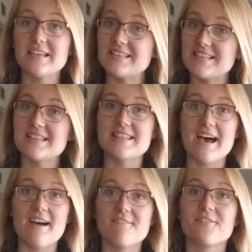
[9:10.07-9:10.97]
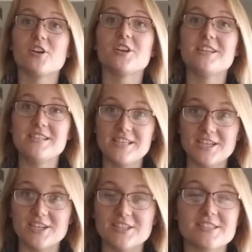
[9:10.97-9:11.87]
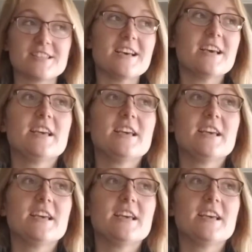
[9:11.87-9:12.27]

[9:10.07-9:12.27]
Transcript: did that for years.